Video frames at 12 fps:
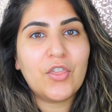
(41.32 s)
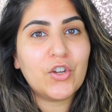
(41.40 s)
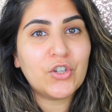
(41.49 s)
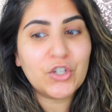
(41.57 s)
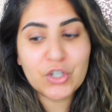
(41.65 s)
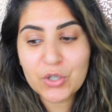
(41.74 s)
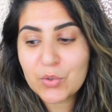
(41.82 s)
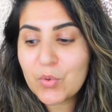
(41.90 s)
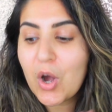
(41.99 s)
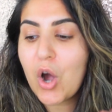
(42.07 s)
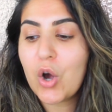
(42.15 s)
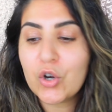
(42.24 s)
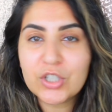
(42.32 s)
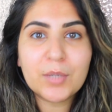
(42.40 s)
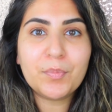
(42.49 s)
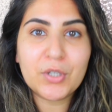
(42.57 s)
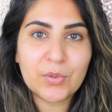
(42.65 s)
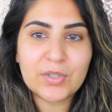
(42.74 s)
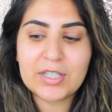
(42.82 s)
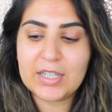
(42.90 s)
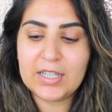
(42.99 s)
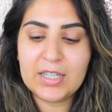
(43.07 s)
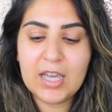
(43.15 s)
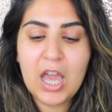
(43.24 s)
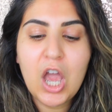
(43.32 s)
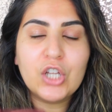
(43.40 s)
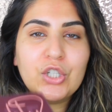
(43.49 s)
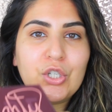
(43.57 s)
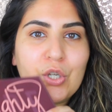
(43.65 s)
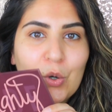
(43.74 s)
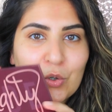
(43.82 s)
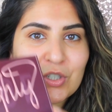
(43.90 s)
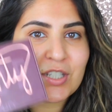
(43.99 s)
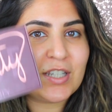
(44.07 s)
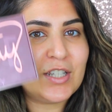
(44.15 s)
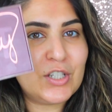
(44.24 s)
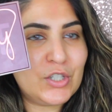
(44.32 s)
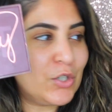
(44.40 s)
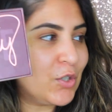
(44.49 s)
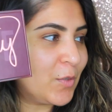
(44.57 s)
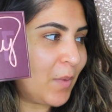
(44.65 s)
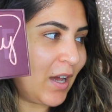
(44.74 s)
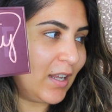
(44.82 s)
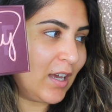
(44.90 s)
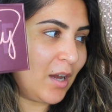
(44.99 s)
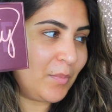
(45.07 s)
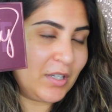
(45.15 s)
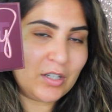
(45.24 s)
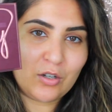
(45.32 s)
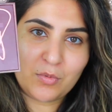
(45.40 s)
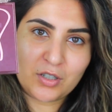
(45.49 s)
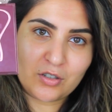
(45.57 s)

the new Huda Beauty Naughty Nude palette. I mean, oh my